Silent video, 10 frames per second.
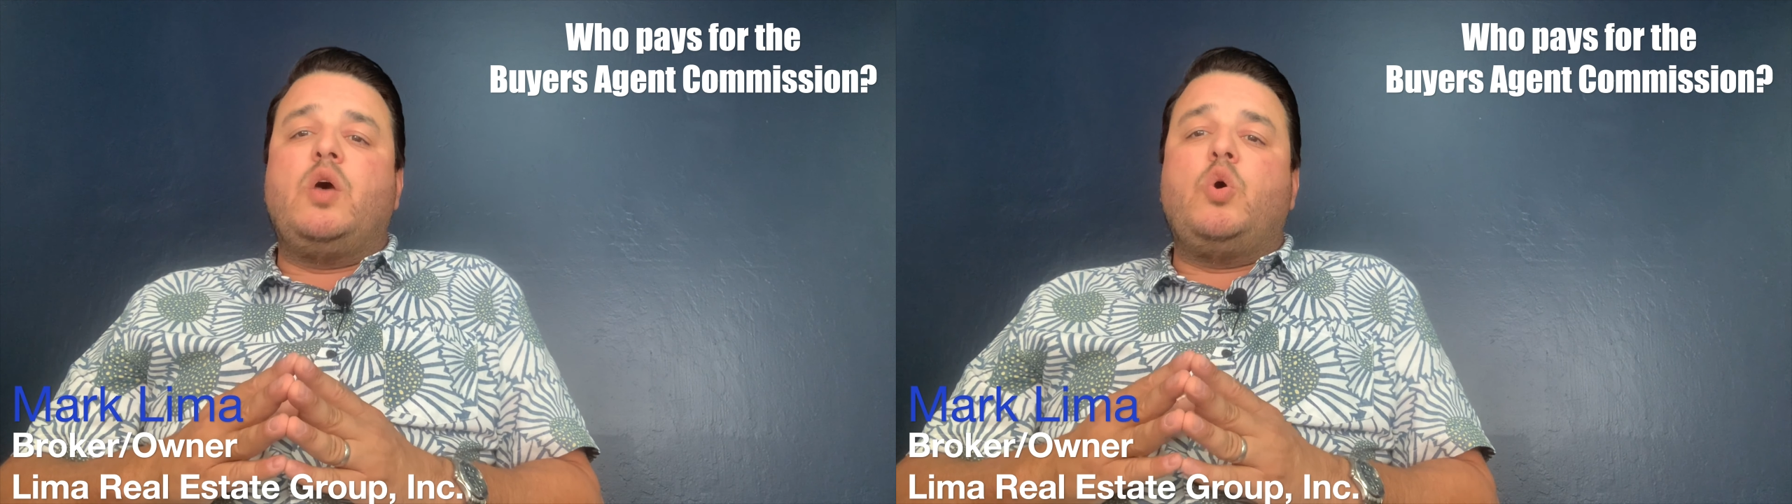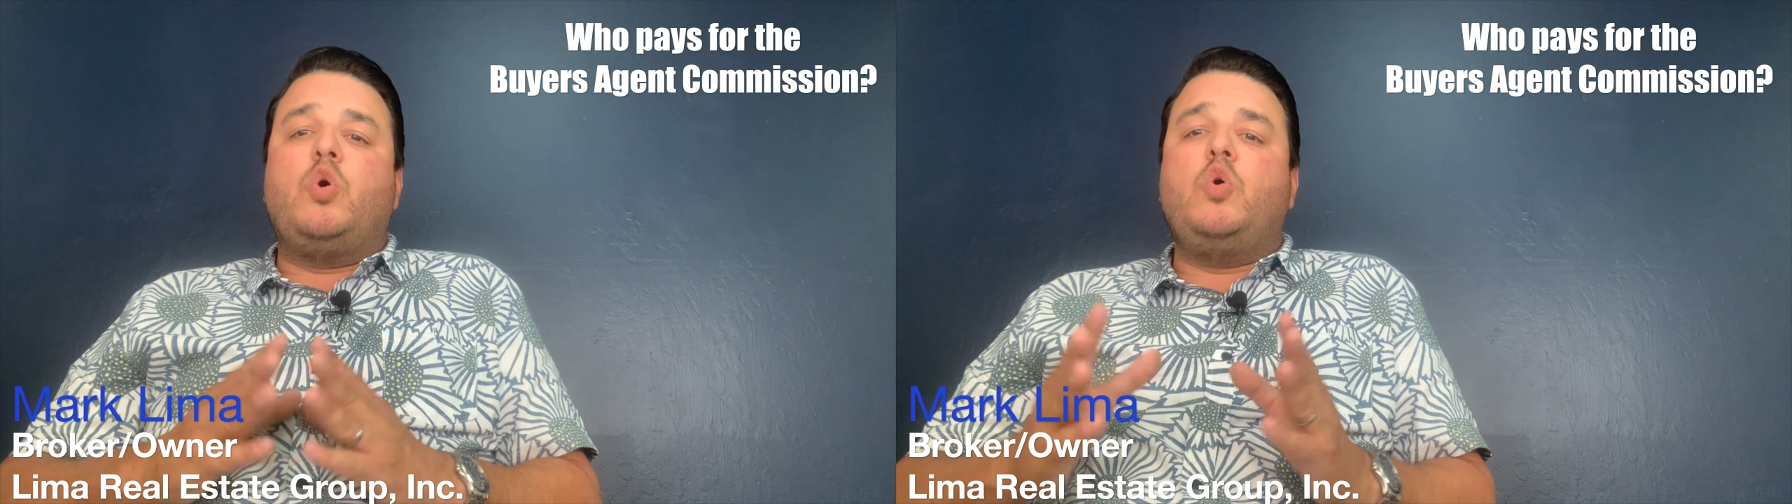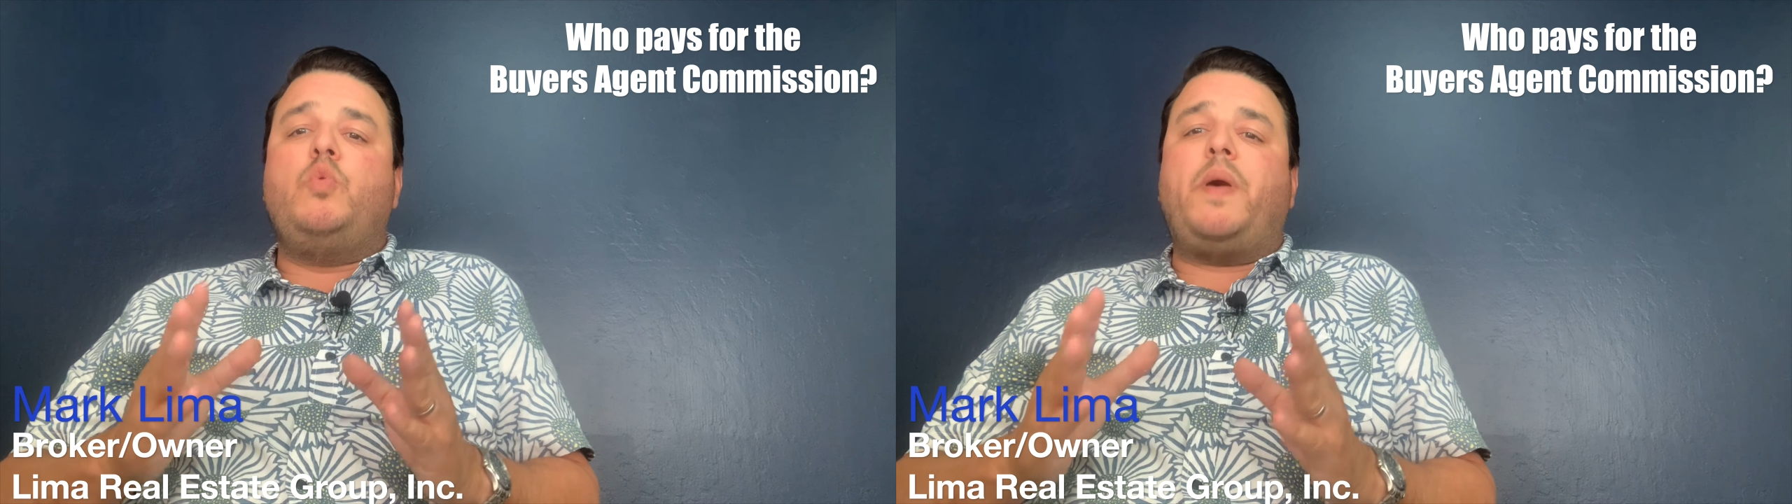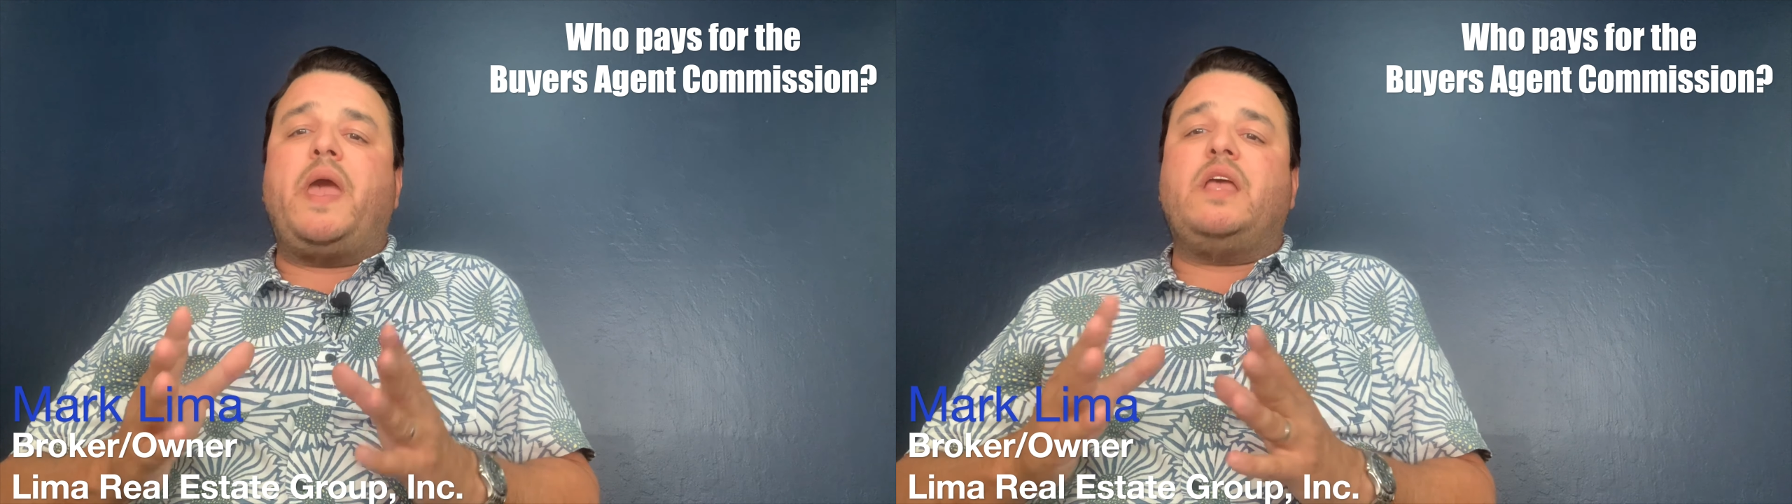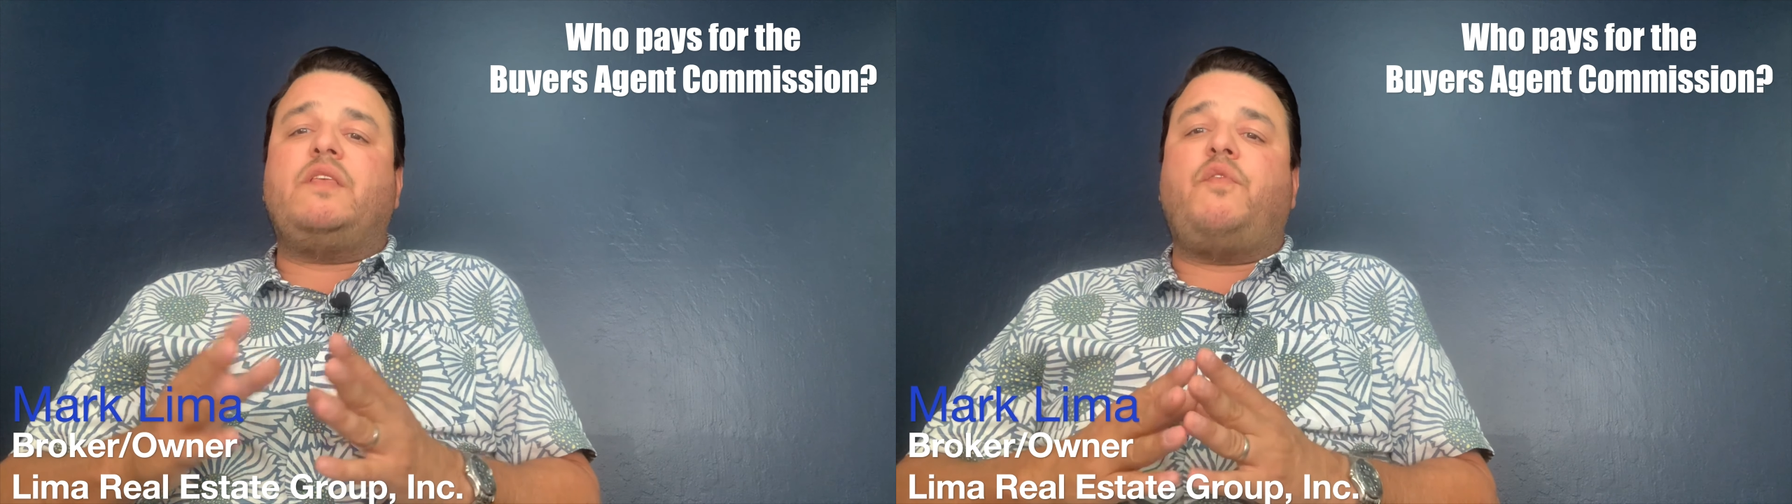who
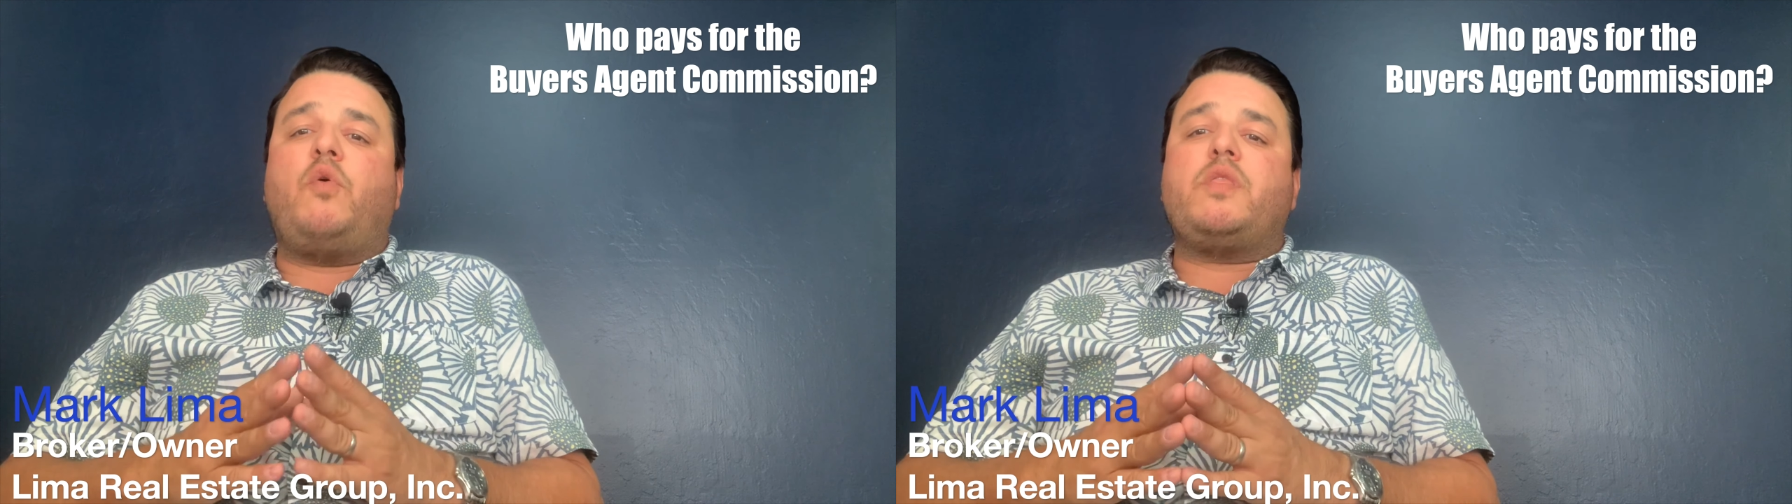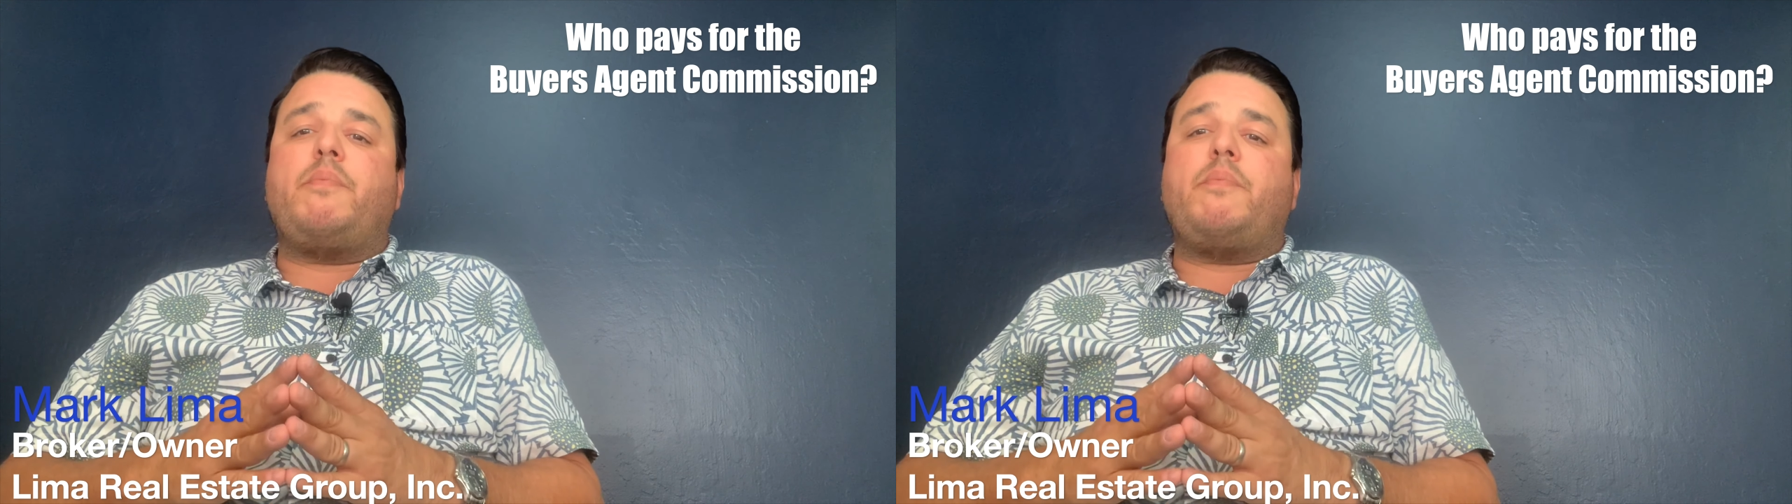pays for the